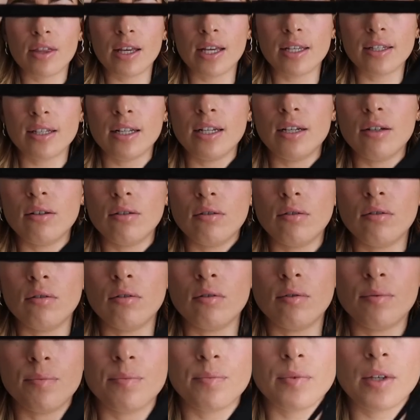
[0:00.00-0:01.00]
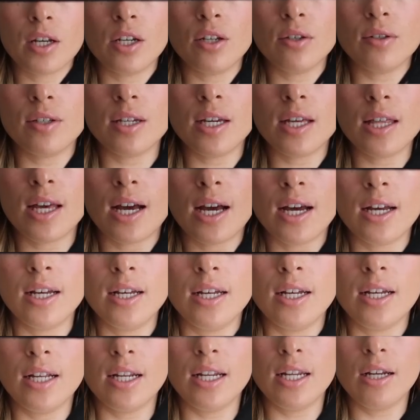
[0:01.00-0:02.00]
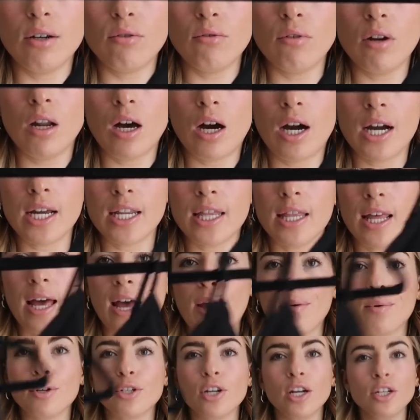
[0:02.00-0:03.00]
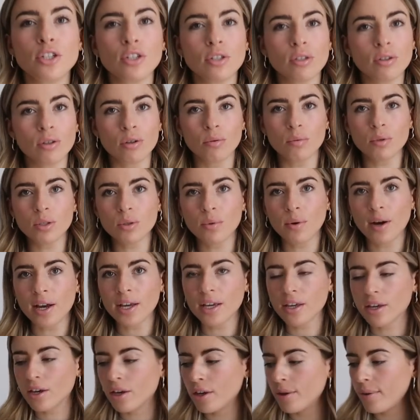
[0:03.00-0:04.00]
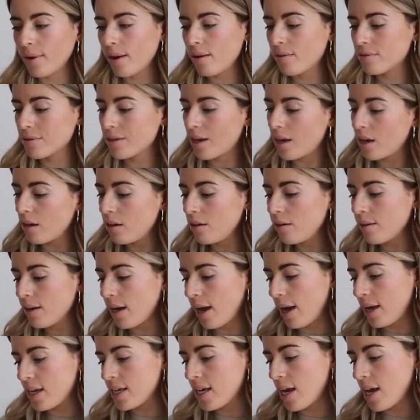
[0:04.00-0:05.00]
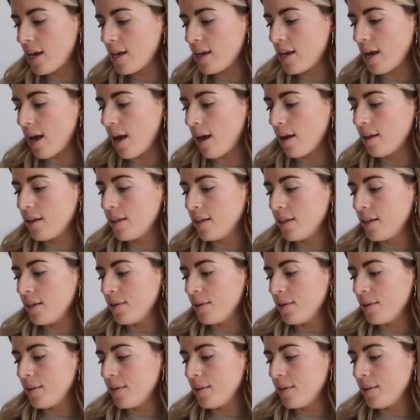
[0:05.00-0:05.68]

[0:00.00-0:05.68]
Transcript: this little, can you see that? Little line there, which I just thought was quite cute. I was like, oh, okay, yeah, yeah.